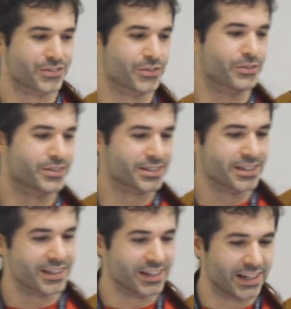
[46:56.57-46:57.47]
So
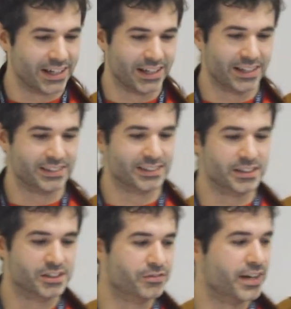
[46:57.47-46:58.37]

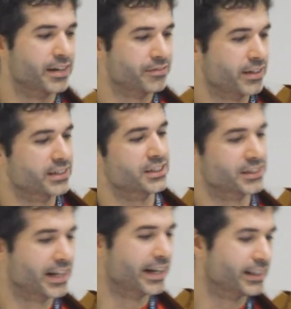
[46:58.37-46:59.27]
it's very
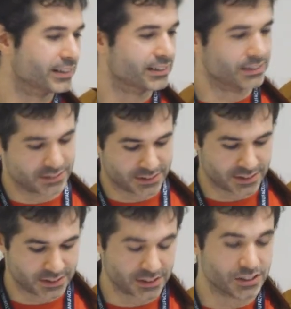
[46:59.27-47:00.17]
versatile.
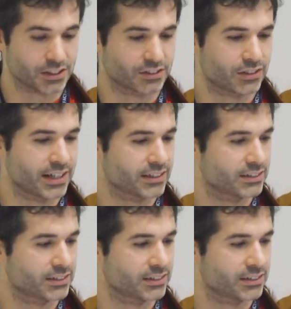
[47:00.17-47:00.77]
It's a great